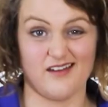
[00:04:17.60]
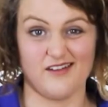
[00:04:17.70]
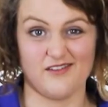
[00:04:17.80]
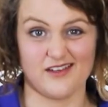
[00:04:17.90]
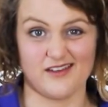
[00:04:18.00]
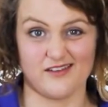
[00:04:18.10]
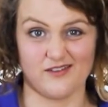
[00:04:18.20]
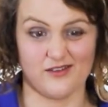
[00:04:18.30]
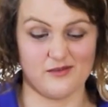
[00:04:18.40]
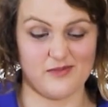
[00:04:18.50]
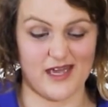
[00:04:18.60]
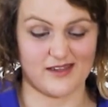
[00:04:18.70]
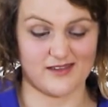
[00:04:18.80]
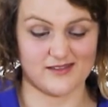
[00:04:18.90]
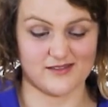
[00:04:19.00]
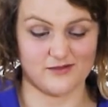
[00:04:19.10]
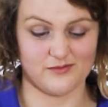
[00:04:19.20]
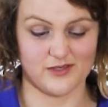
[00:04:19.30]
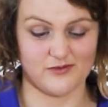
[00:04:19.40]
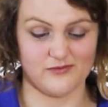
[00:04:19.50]
I reckon on the back is going to
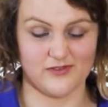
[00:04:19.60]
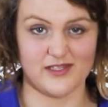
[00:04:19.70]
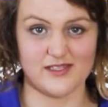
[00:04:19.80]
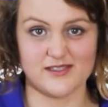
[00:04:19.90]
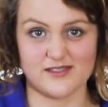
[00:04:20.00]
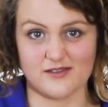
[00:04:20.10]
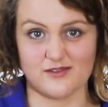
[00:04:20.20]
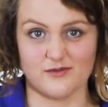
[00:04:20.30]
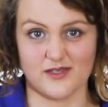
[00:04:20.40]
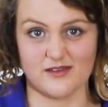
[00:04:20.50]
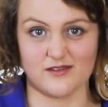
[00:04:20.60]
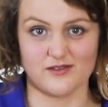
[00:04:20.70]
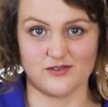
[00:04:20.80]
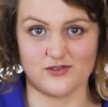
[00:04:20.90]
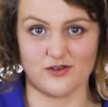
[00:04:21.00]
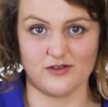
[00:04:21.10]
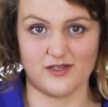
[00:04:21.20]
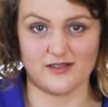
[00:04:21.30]
be good for this so that we can control